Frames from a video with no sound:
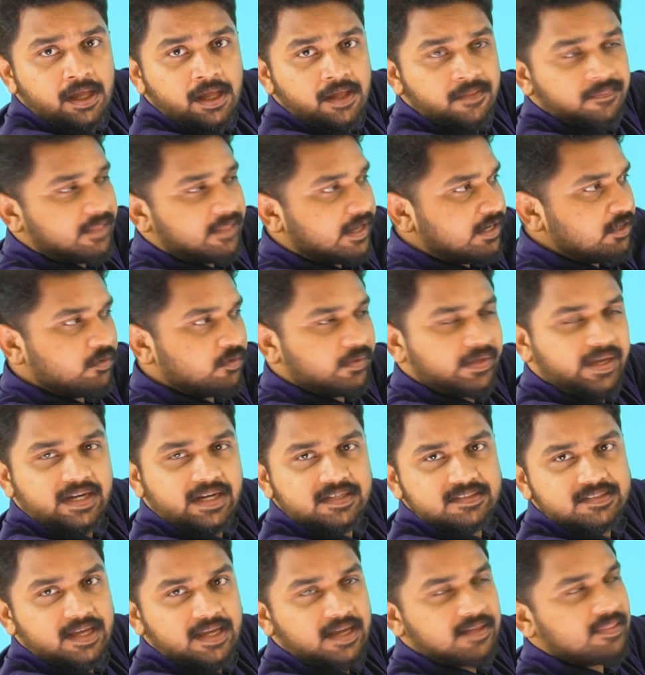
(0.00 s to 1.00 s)
then you can
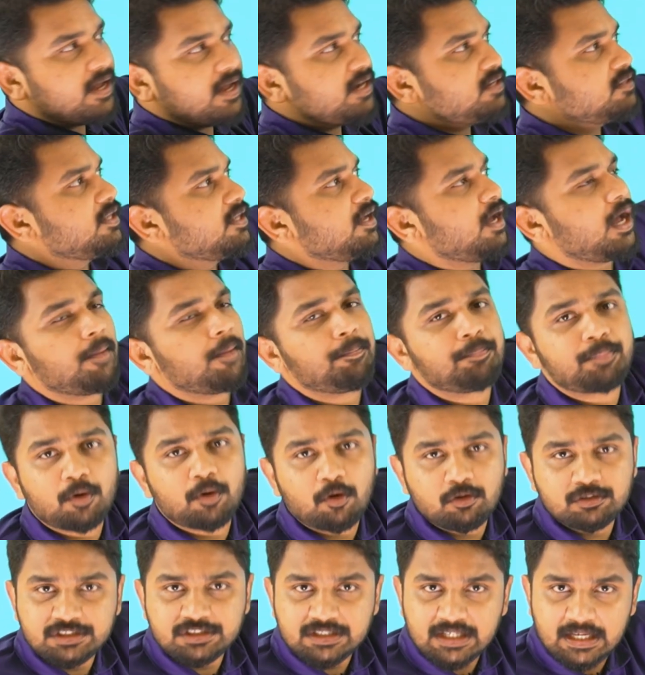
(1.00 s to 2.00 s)
say that the
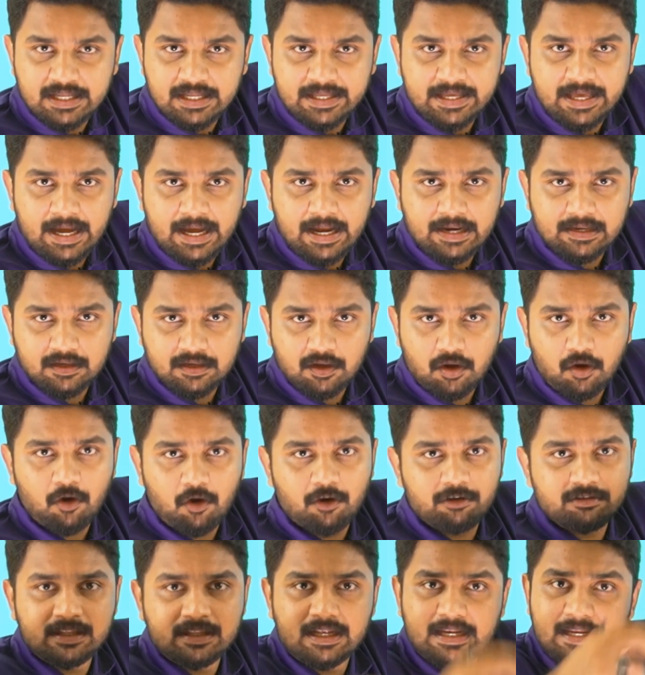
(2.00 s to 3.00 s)
approached ligand or
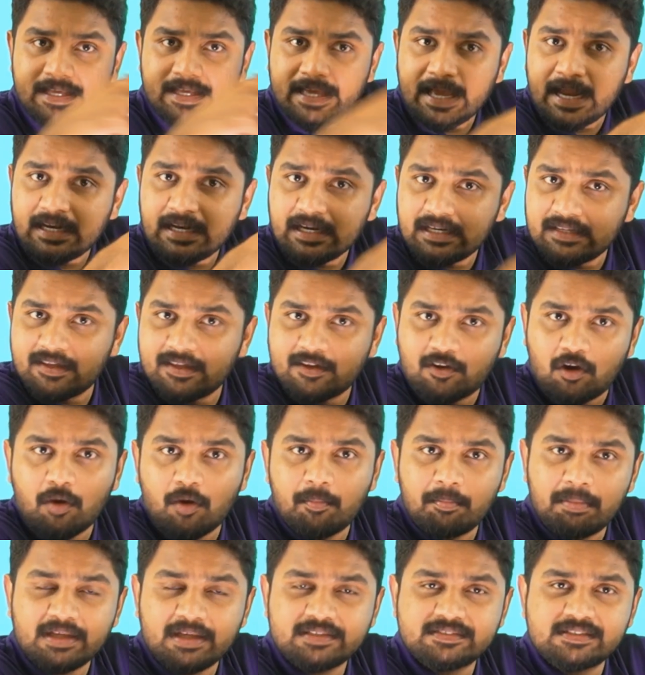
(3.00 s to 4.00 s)
the ligand in the
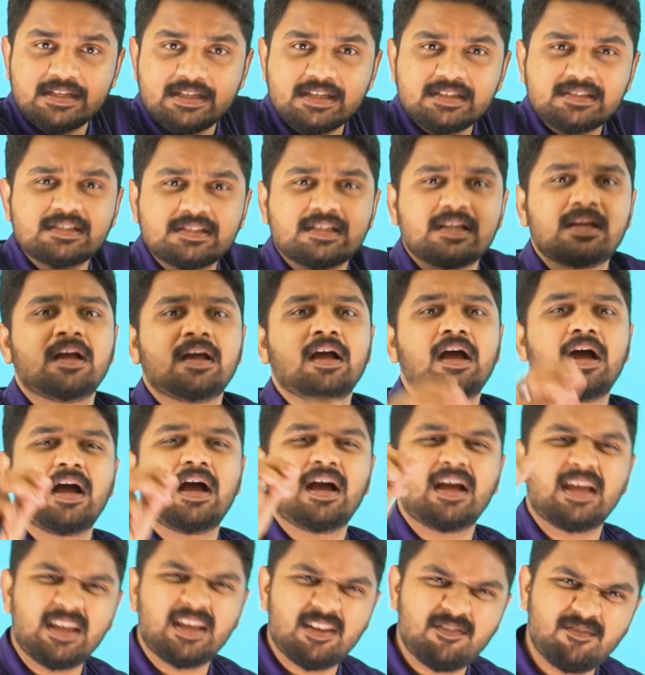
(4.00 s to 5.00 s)
complex is
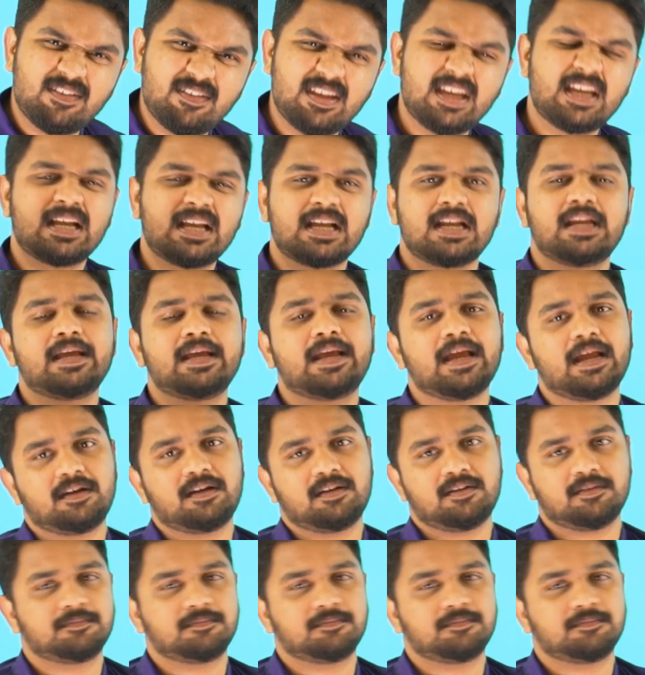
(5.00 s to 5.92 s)
a weak ligand.